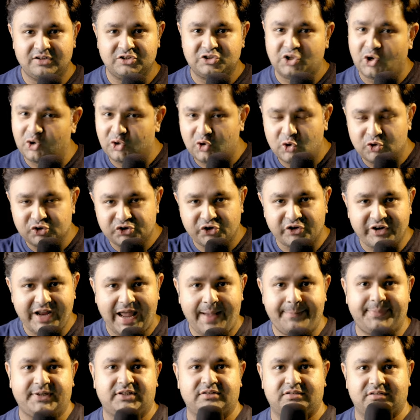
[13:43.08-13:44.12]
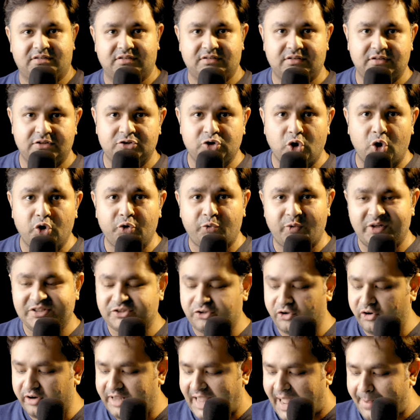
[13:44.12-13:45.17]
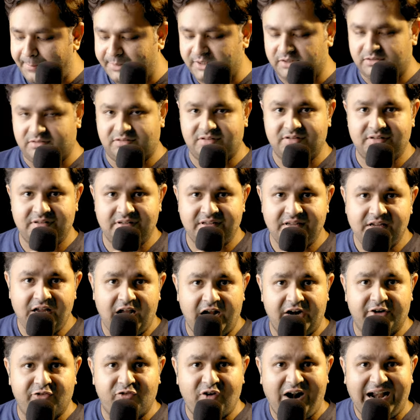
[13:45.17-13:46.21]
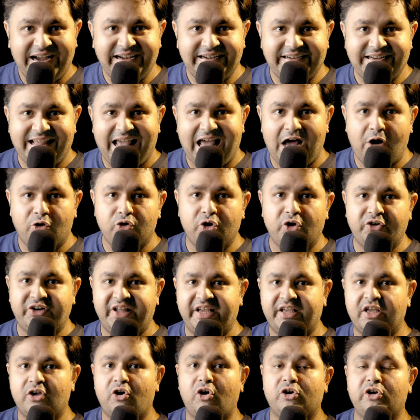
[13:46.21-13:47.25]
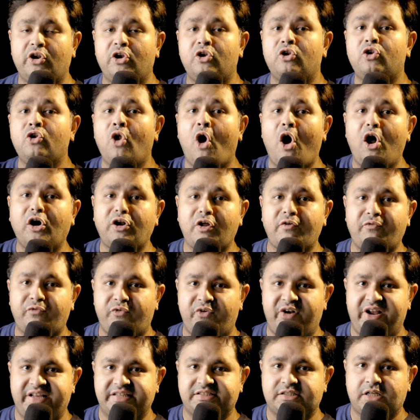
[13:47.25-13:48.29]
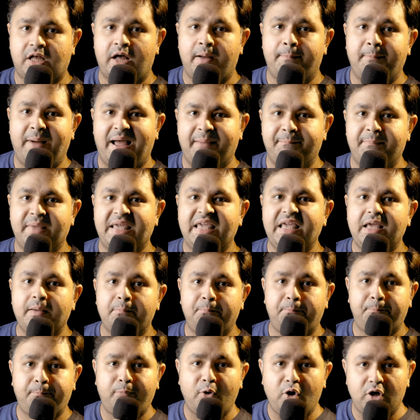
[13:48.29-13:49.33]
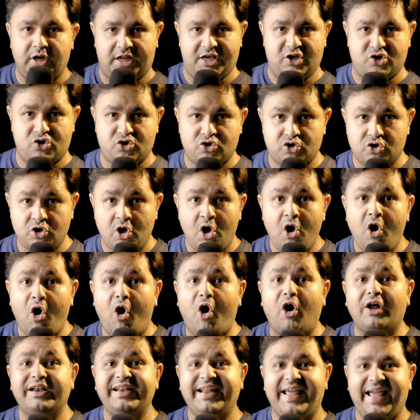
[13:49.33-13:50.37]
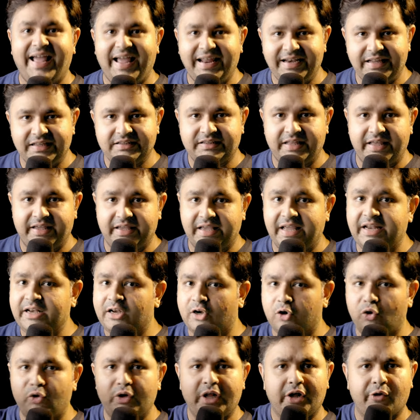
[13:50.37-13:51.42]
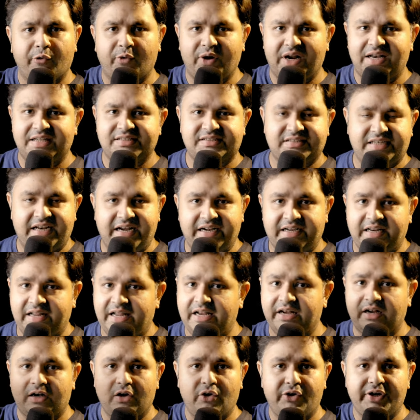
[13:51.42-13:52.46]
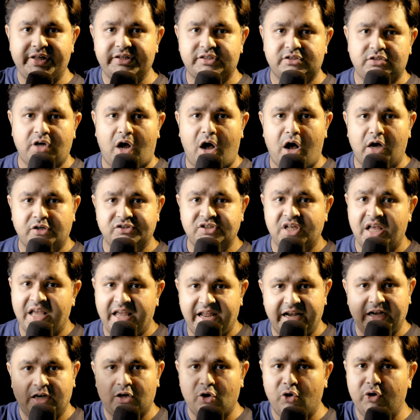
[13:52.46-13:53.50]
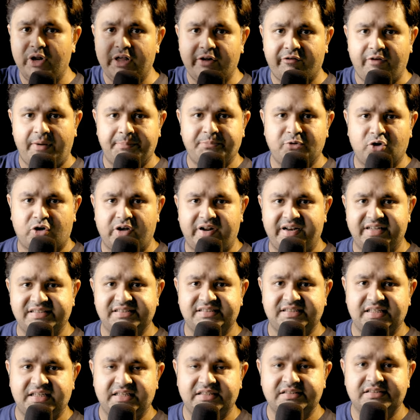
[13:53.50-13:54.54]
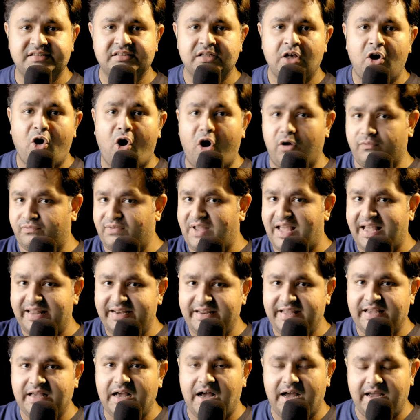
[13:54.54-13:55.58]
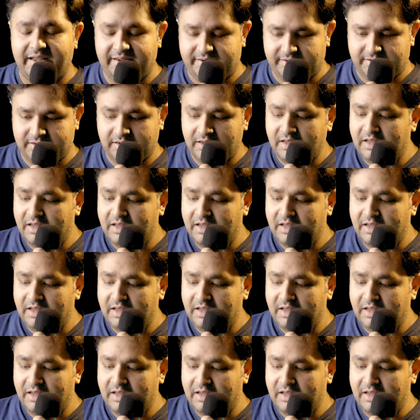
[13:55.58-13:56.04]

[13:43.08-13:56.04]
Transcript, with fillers: Don't lose your capital. Don't risk your capital. And right now, you're taking on a lot of risk by being bullish on anything, including real estate, including stocks, including cryptocurrencies of any kind.